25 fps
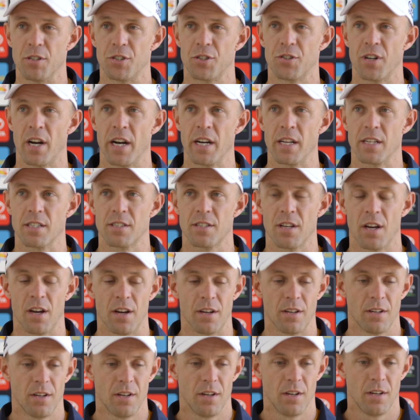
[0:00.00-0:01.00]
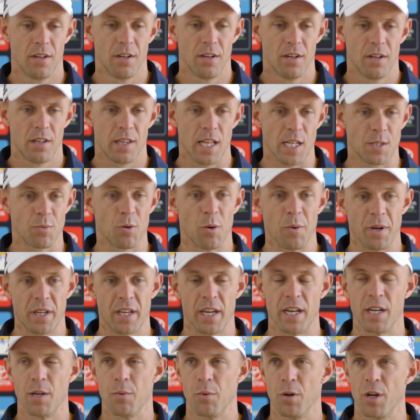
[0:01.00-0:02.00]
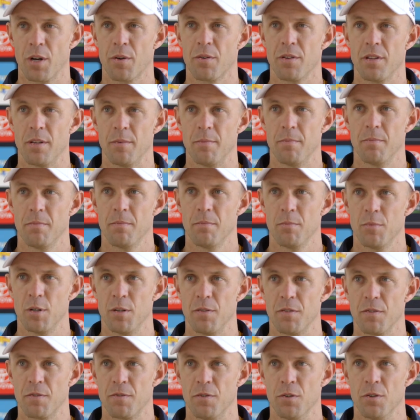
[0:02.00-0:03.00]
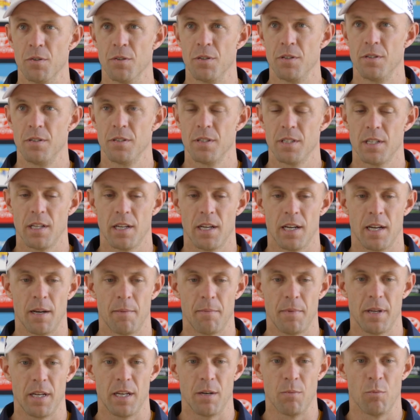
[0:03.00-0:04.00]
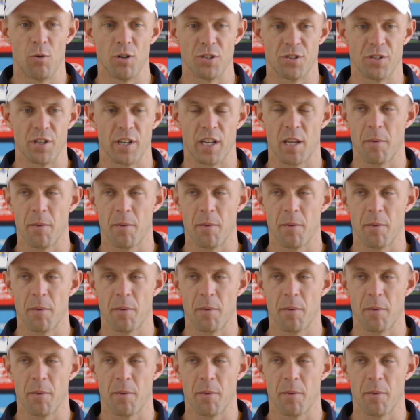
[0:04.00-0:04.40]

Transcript: at training. So that's why we're keen to work with him moving forward. Um, in what sort of